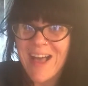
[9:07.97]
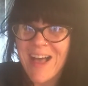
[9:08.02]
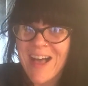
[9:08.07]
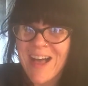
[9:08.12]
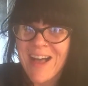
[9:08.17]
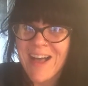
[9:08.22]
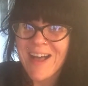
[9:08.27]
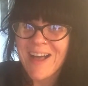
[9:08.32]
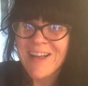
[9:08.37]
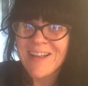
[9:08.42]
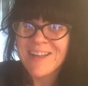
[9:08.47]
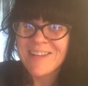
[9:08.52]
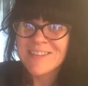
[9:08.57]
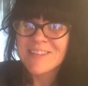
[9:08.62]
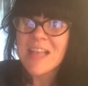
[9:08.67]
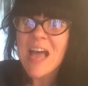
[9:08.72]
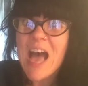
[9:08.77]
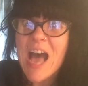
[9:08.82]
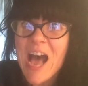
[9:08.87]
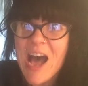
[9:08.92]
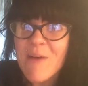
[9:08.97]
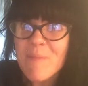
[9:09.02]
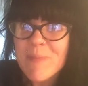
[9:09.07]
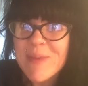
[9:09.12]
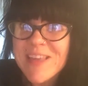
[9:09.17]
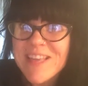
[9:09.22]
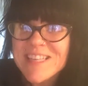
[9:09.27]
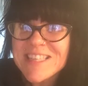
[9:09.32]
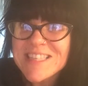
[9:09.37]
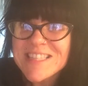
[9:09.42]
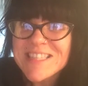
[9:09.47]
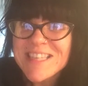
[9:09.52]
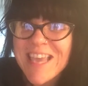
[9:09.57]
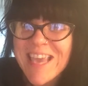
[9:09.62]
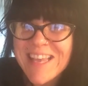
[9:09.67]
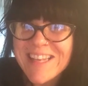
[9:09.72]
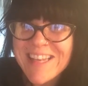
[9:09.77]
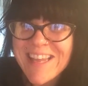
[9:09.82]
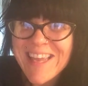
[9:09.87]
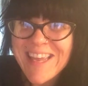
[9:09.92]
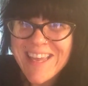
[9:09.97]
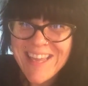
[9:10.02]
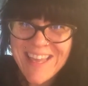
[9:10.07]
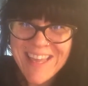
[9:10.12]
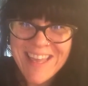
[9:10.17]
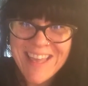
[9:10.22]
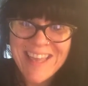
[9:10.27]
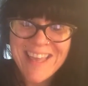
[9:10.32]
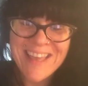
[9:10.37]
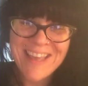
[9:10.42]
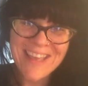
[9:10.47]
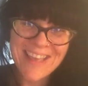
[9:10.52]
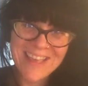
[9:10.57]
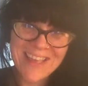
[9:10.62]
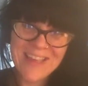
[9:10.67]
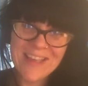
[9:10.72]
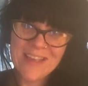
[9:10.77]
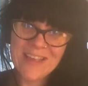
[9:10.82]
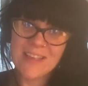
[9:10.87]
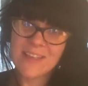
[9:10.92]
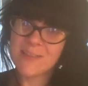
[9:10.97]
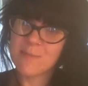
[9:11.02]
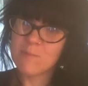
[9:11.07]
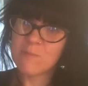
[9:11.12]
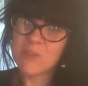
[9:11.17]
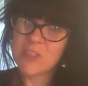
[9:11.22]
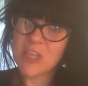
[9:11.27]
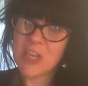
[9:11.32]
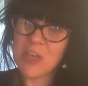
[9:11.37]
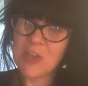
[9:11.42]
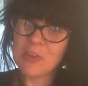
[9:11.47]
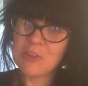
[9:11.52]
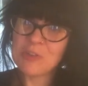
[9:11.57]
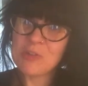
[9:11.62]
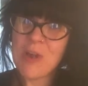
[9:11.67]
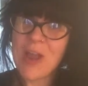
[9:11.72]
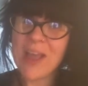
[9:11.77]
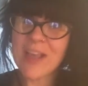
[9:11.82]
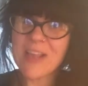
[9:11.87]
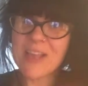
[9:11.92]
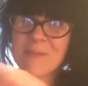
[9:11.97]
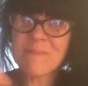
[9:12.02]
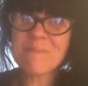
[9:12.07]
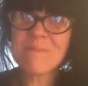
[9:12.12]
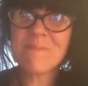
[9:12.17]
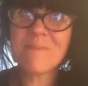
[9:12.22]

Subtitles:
And happy skating. See you on track.